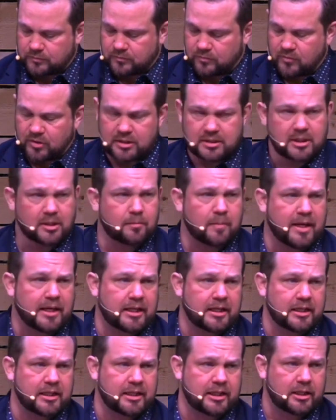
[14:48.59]
It's like
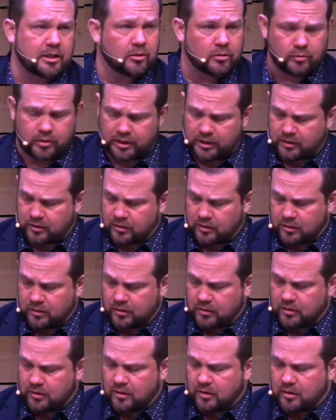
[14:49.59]
making an earring.
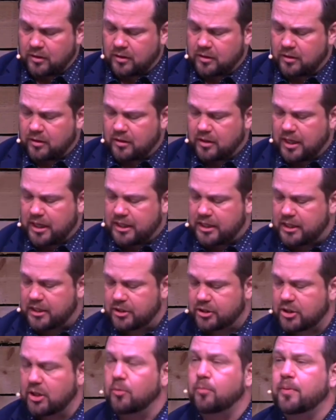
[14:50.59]
"And he
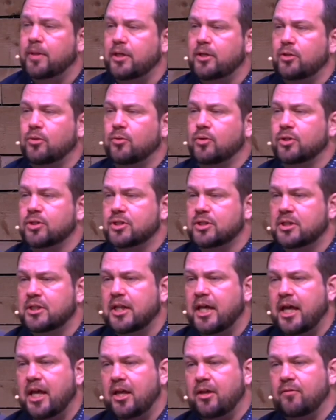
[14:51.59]
shall be your
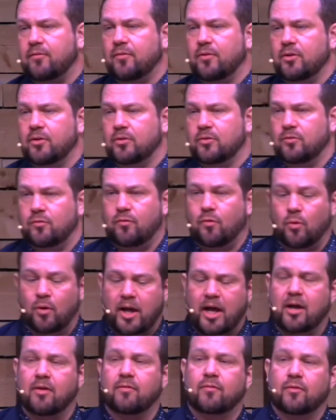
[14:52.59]
slave
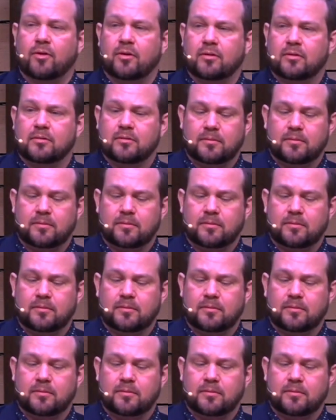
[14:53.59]
forever."